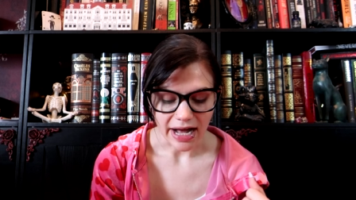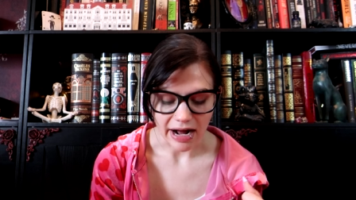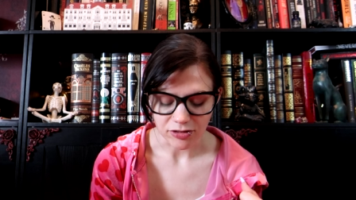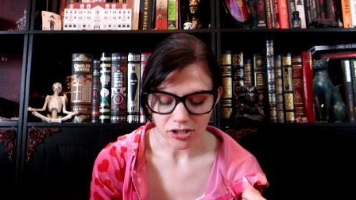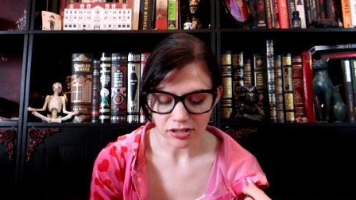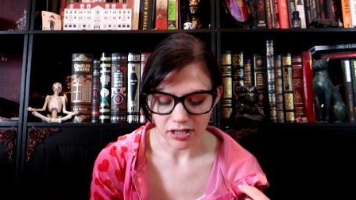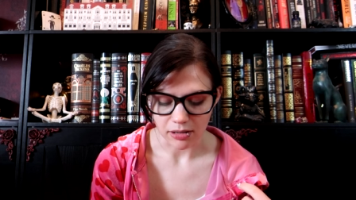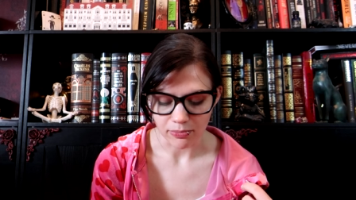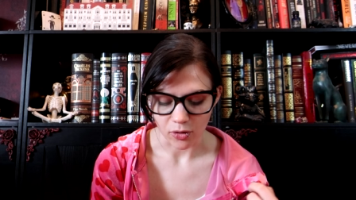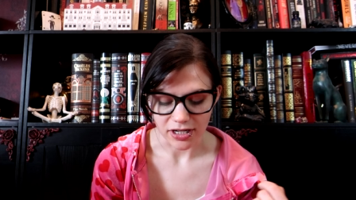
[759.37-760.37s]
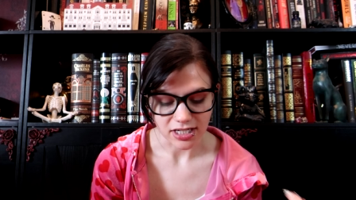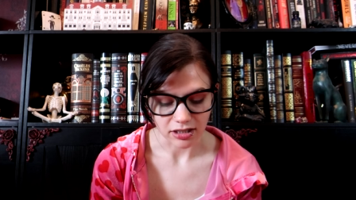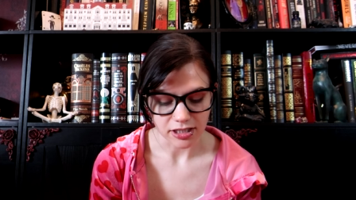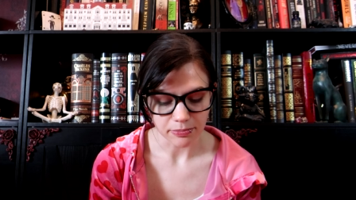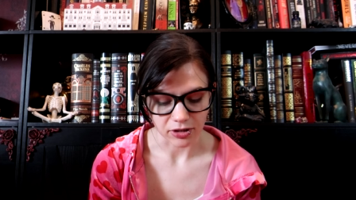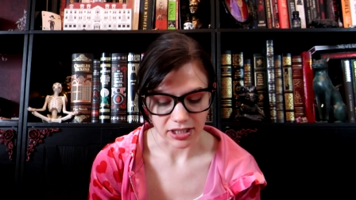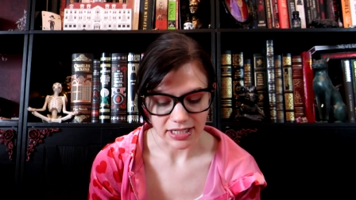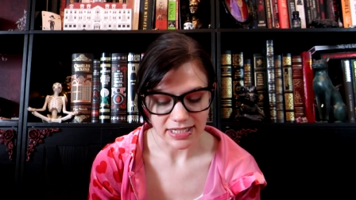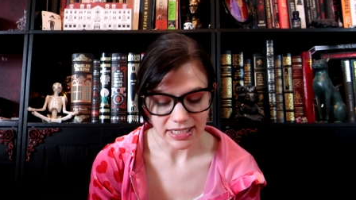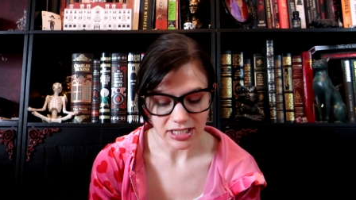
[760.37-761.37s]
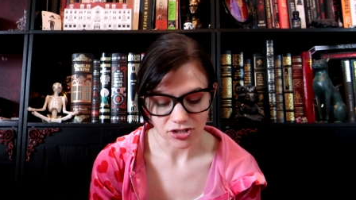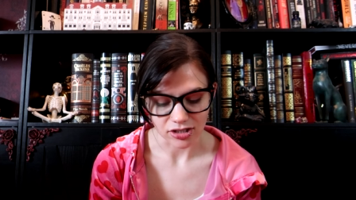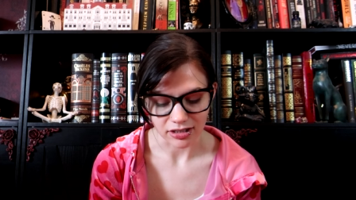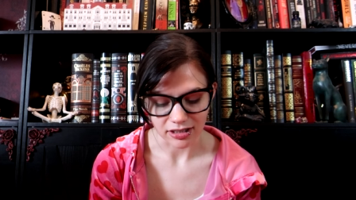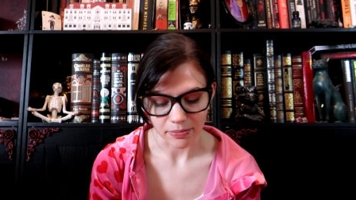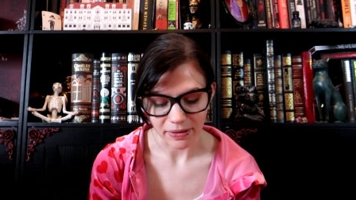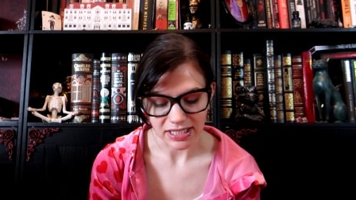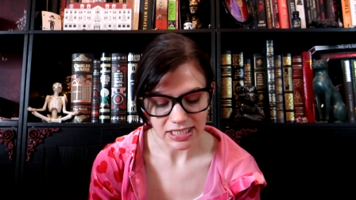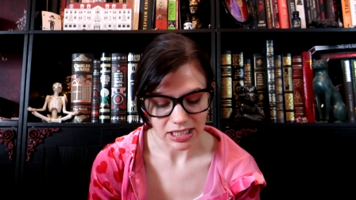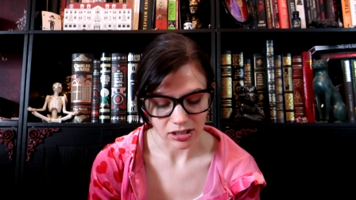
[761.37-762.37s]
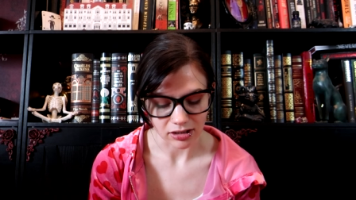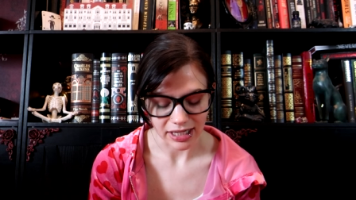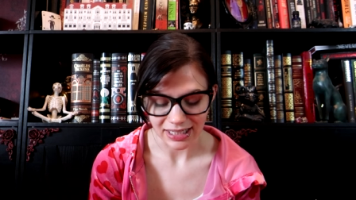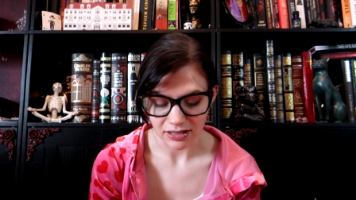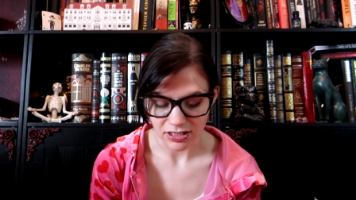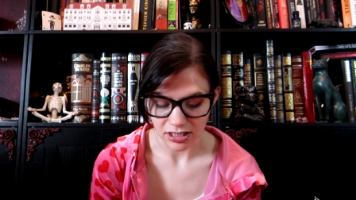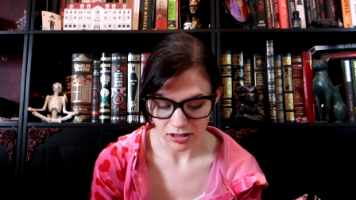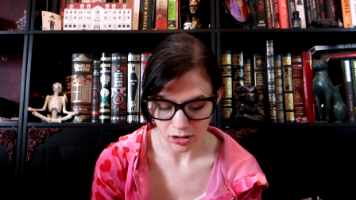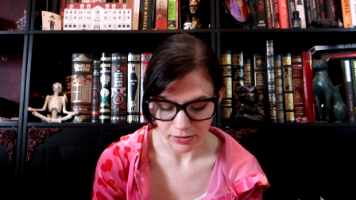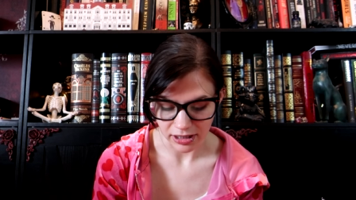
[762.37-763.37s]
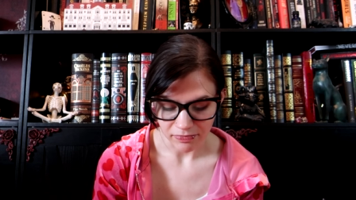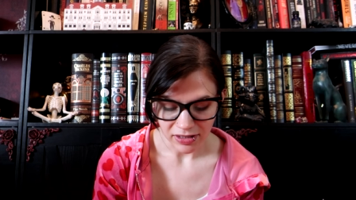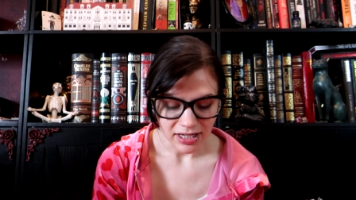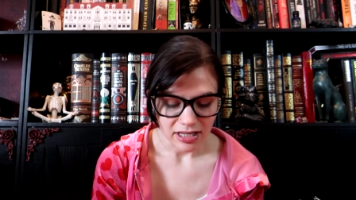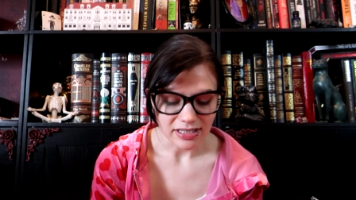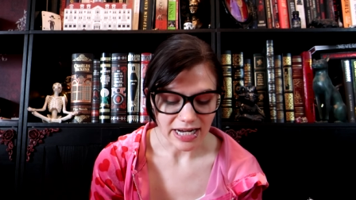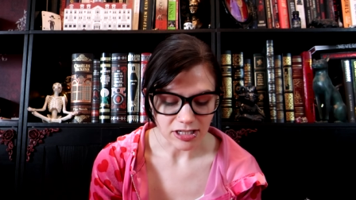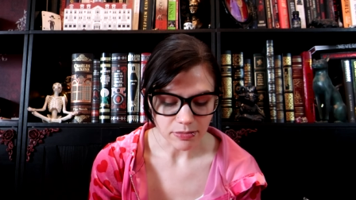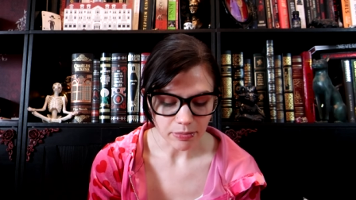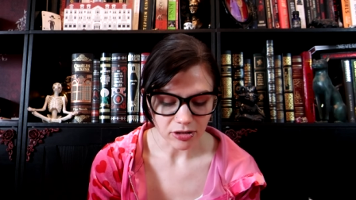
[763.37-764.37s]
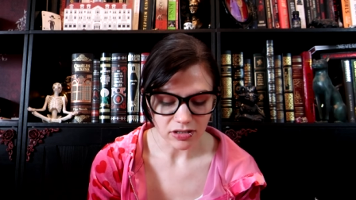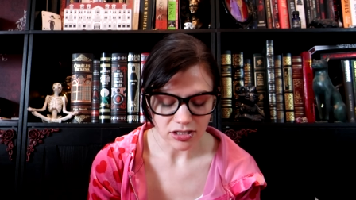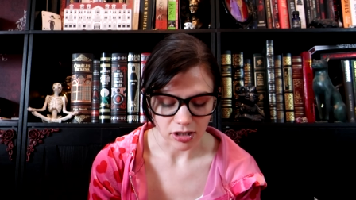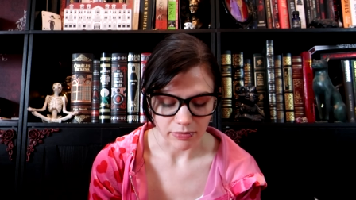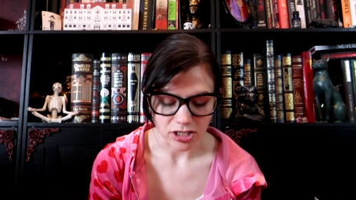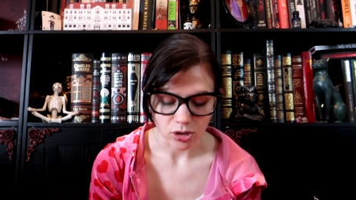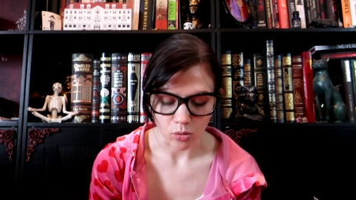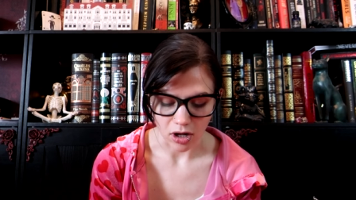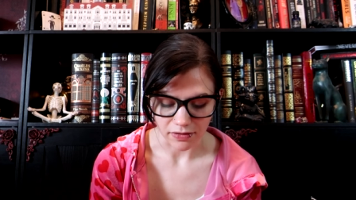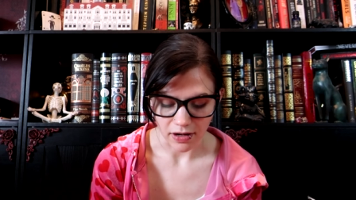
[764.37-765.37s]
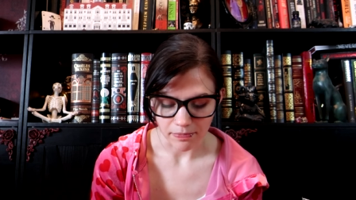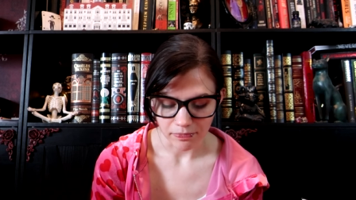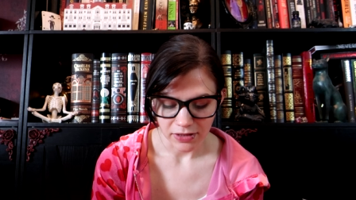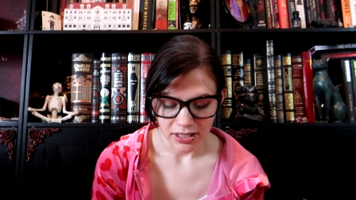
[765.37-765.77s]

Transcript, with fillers: After a young boy, Sully Dupree, is injured in the abandoned tunnel and left in a coma, the townspeople are determined to wall it up.